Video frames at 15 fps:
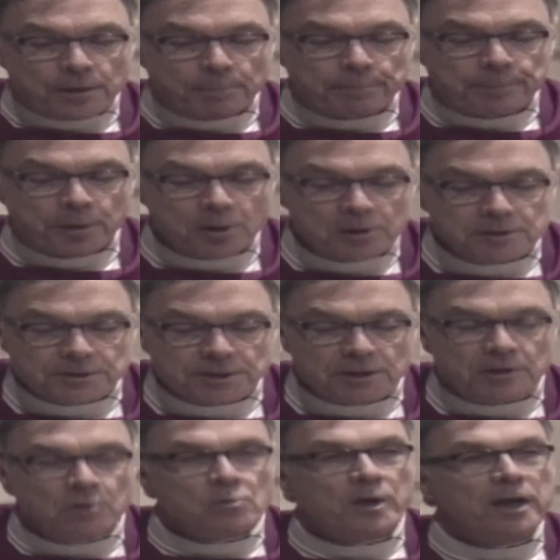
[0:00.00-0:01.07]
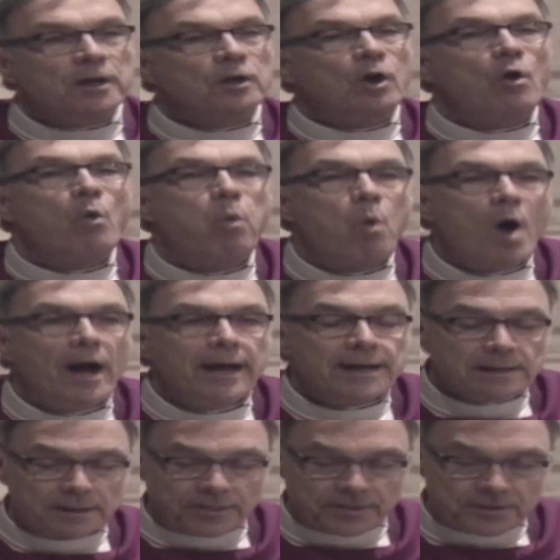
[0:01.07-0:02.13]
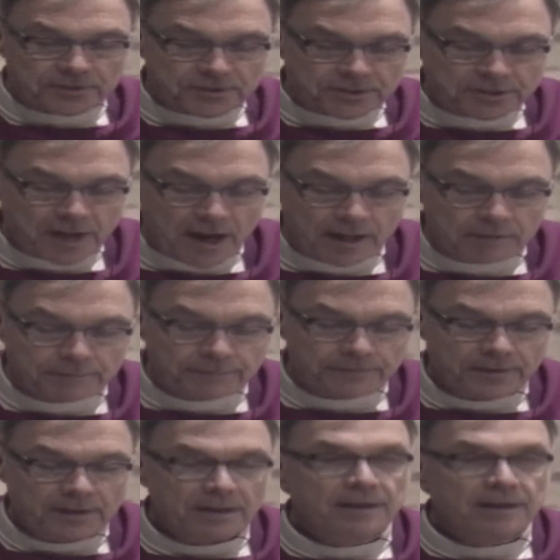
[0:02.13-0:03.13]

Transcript: the person who can quiet the self